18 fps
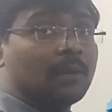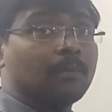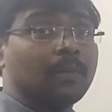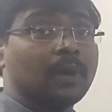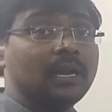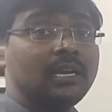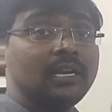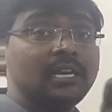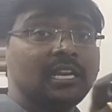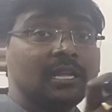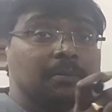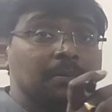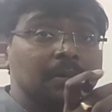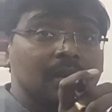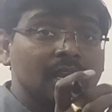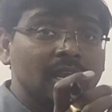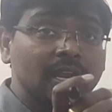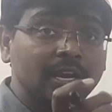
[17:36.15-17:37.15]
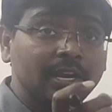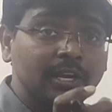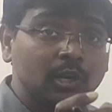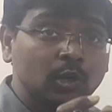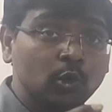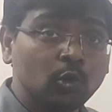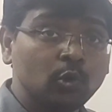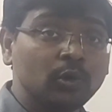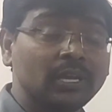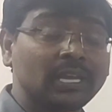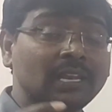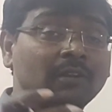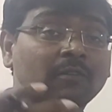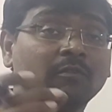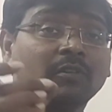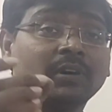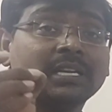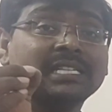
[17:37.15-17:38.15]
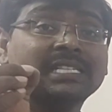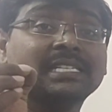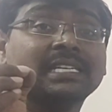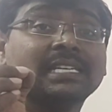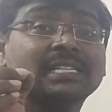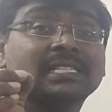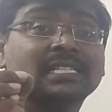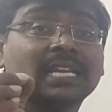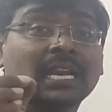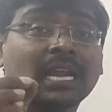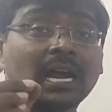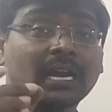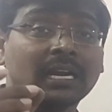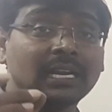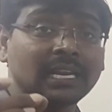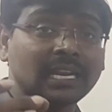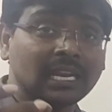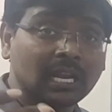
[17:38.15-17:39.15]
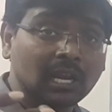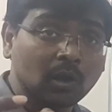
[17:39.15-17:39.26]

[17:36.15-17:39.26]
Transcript: multiplicative inverse is not